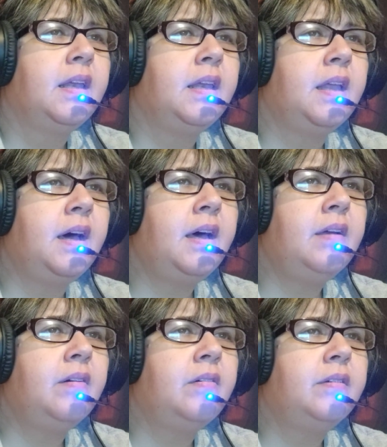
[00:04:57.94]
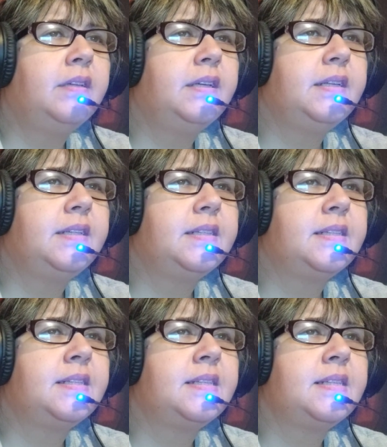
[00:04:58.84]
Not only
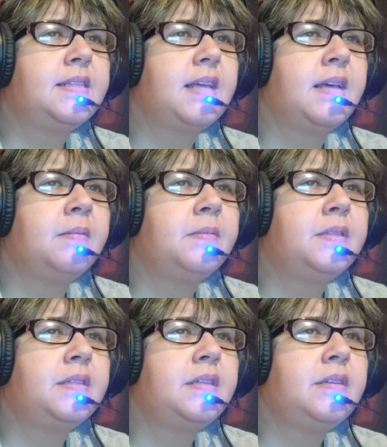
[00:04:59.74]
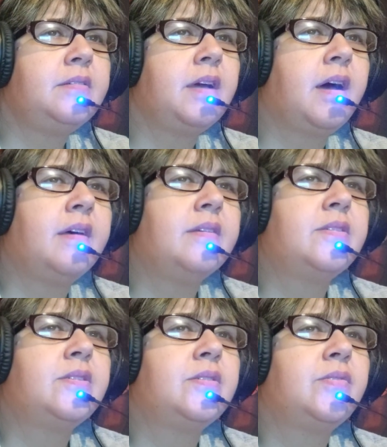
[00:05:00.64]
does this MCU
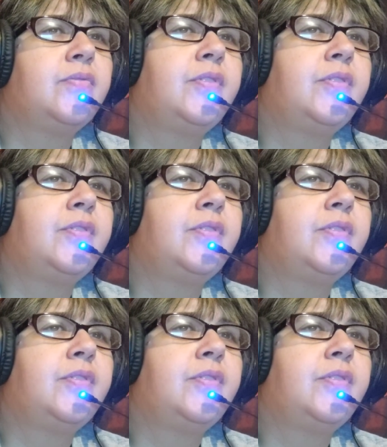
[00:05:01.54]
costume